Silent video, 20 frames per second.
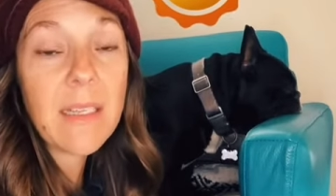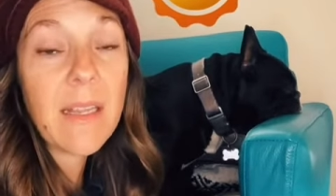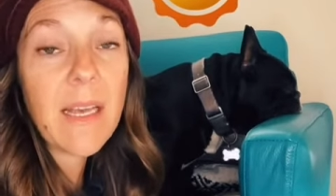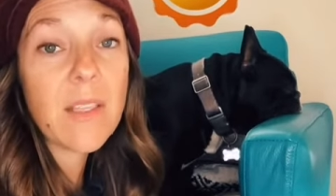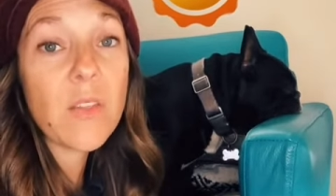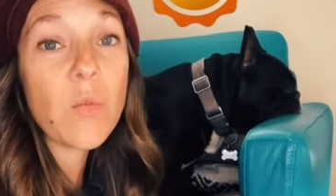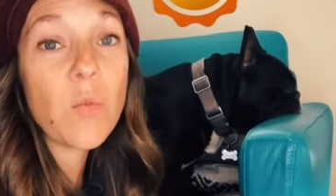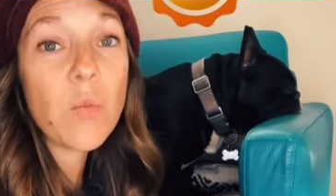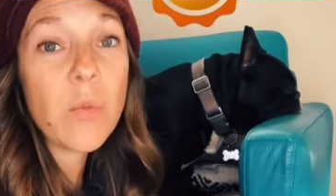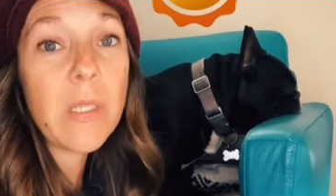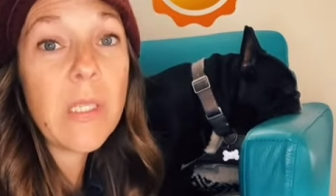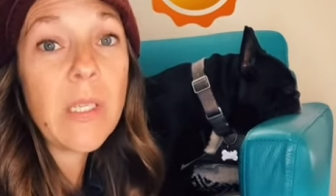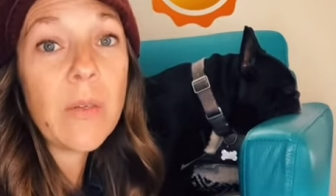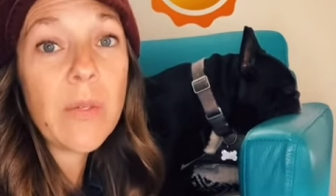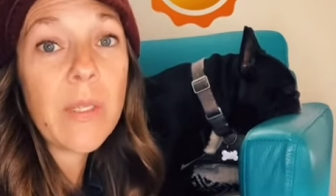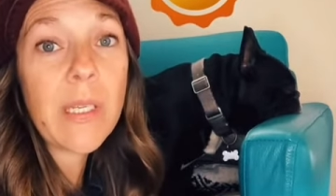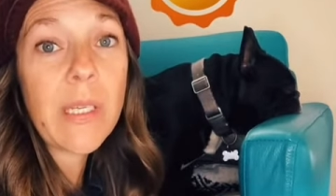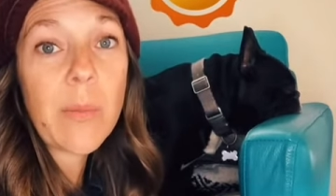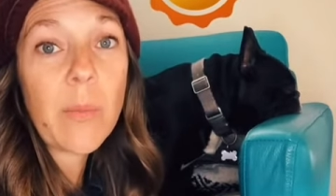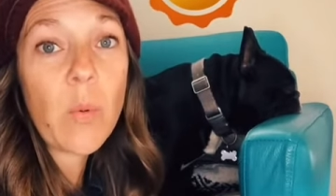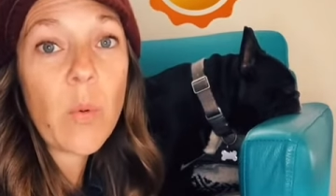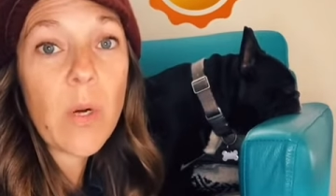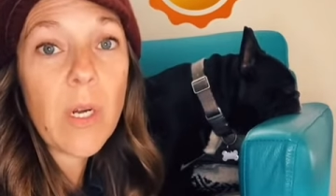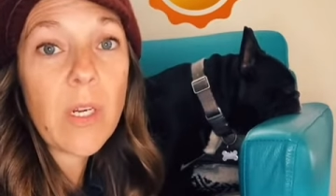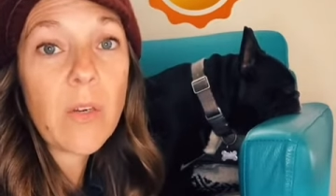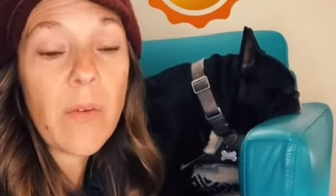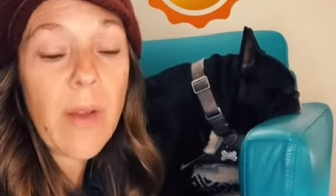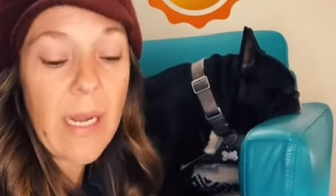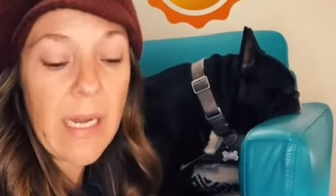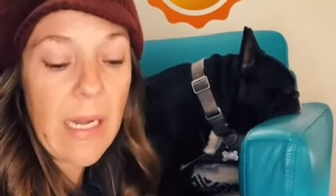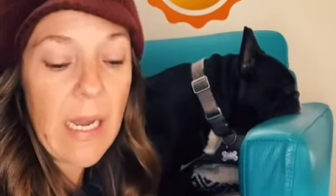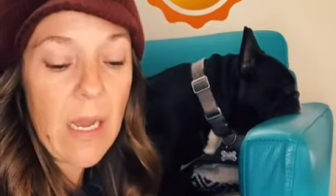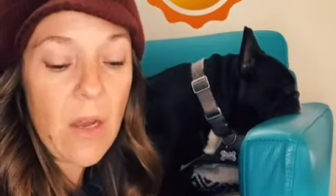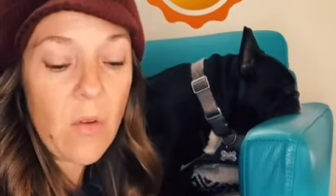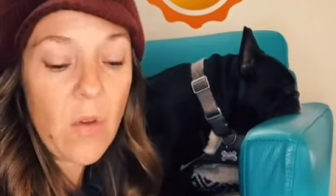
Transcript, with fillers: That's really, really important right now.